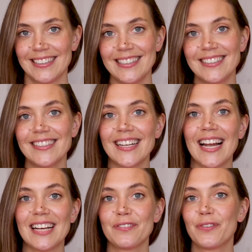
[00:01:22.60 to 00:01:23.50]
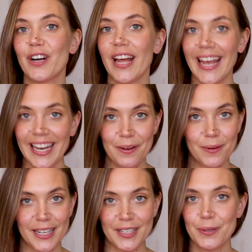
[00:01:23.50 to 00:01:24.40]
This is a class for
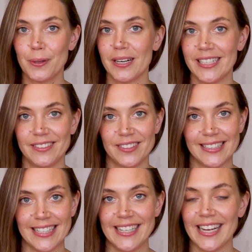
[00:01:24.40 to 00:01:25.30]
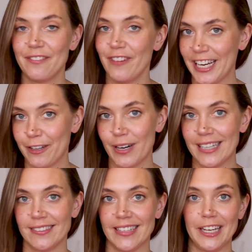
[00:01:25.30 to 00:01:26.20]
anyone who are interested in
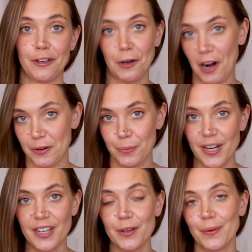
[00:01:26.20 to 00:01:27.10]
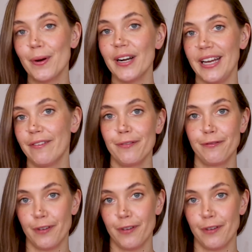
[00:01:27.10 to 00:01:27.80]
vectorizing your artwork or even